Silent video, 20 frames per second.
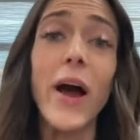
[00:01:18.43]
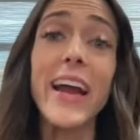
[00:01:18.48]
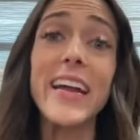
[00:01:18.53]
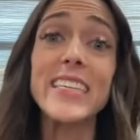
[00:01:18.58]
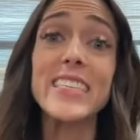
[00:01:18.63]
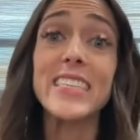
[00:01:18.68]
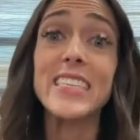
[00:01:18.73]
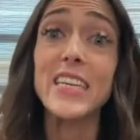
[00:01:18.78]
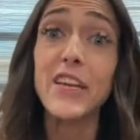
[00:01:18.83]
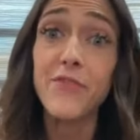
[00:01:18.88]
why
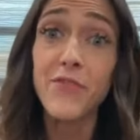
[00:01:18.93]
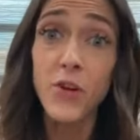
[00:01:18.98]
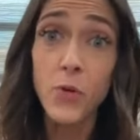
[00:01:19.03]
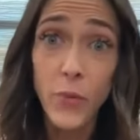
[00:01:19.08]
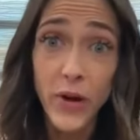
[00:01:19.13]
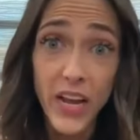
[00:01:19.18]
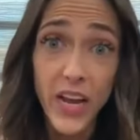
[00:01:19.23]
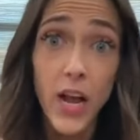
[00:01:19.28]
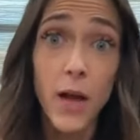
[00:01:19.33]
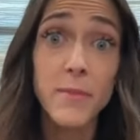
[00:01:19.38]
it's
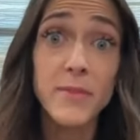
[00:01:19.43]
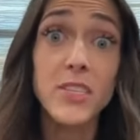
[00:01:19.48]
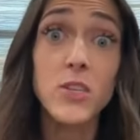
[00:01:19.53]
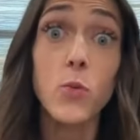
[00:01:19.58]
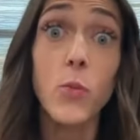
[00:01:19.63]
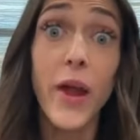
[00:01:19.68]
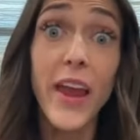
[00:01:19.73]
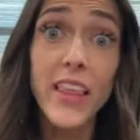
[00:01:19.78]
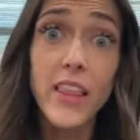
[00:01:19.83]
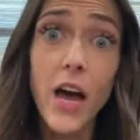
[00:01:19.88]
different when it comes
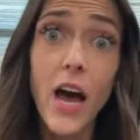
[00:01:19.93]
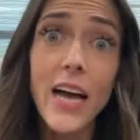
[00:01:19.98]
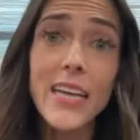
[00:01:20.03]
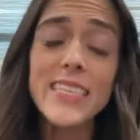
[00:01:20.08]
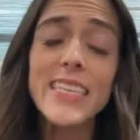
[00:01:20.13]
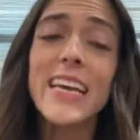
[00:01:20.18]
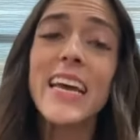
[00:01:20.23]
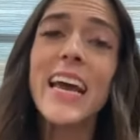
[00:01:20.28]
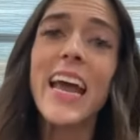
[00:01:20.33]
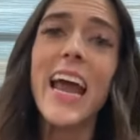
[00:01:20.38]
to weight
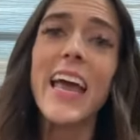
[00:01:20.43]
loss.